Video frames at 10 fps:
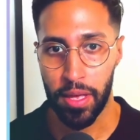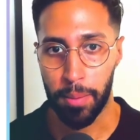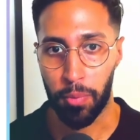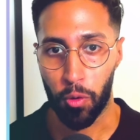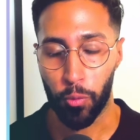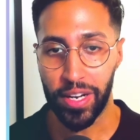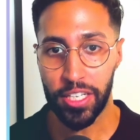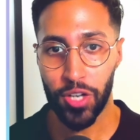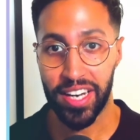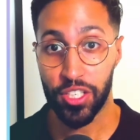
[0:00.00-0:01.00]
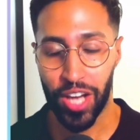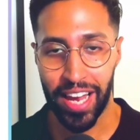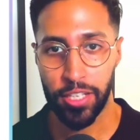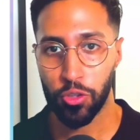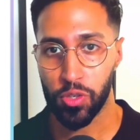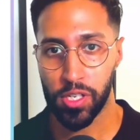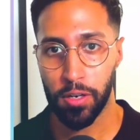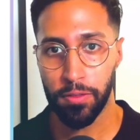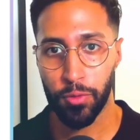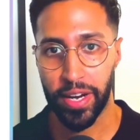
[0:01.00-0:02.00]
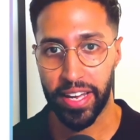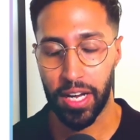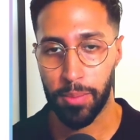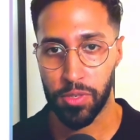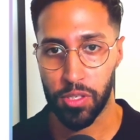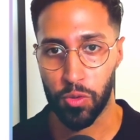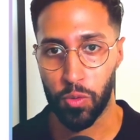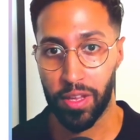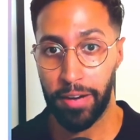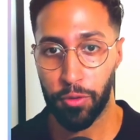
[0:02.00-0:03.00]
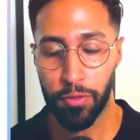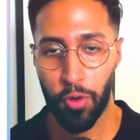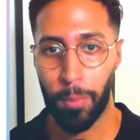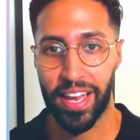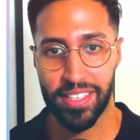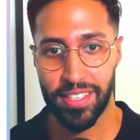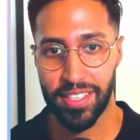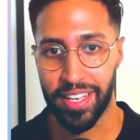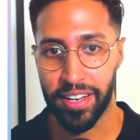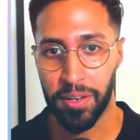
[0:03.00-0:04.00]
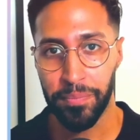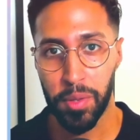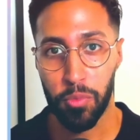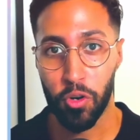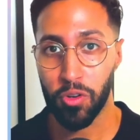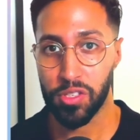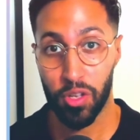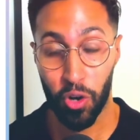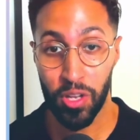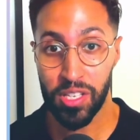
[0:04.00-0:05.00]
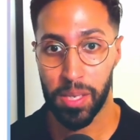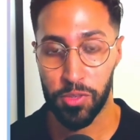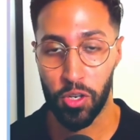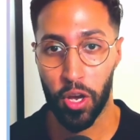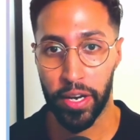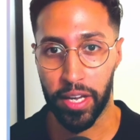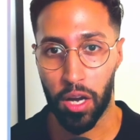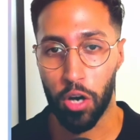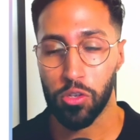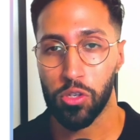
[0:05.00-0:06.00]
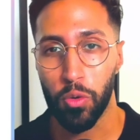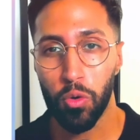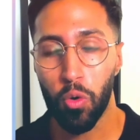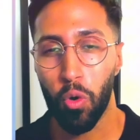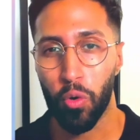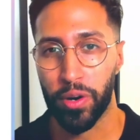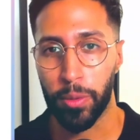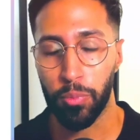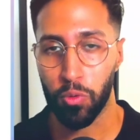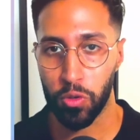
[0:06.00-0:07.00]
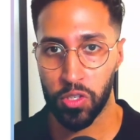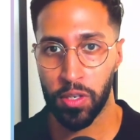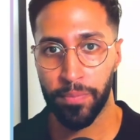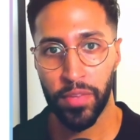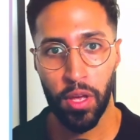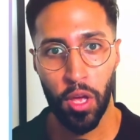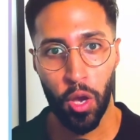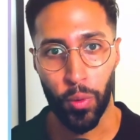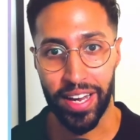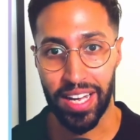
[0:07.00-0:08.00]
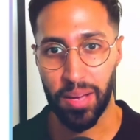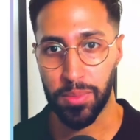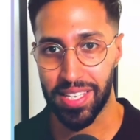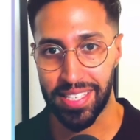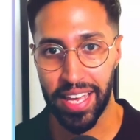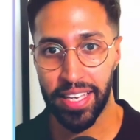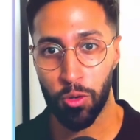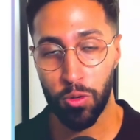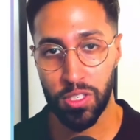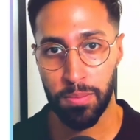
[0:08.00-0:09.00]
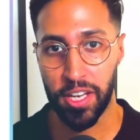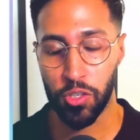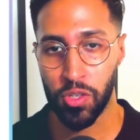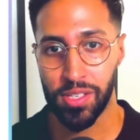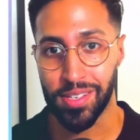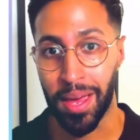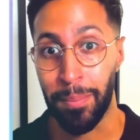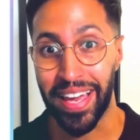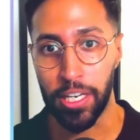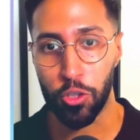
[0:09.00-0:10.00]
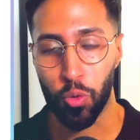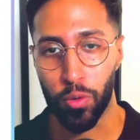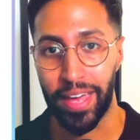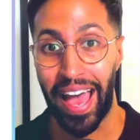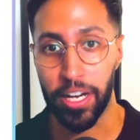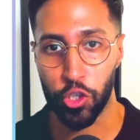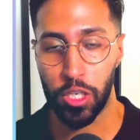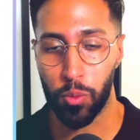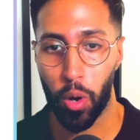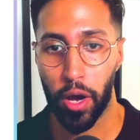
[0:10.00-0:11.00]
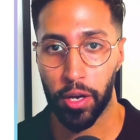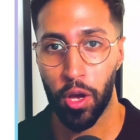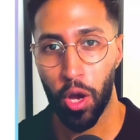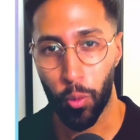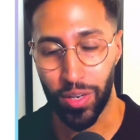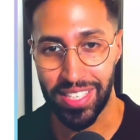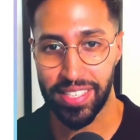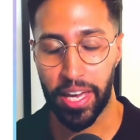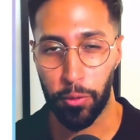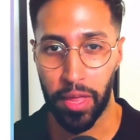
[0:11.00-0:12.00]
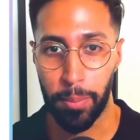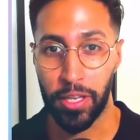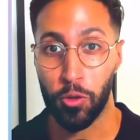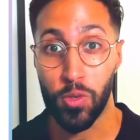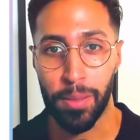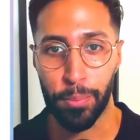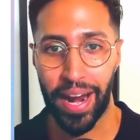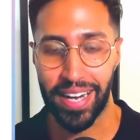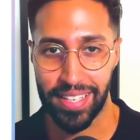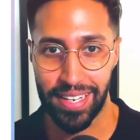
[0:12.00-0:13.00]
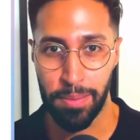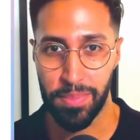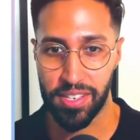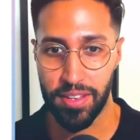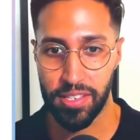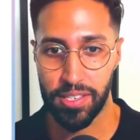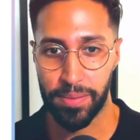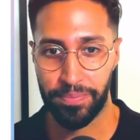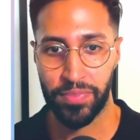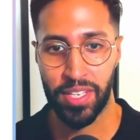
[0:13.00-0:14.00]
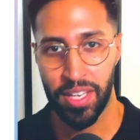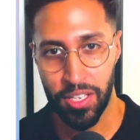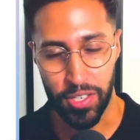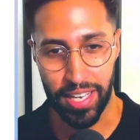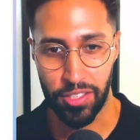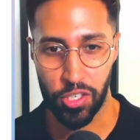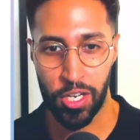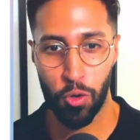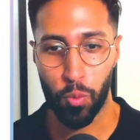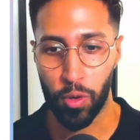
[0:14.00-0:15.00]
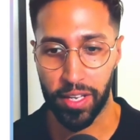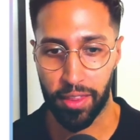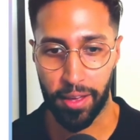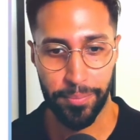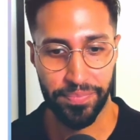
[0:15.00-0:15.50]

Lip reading: but really try to challenge yourself when it comes to the level of complexity here, because the concepts you're learning are so core and important when it comes to taking automations and making sure they actually work when you scale them and use them practically in business. So yeah, just a little warning there.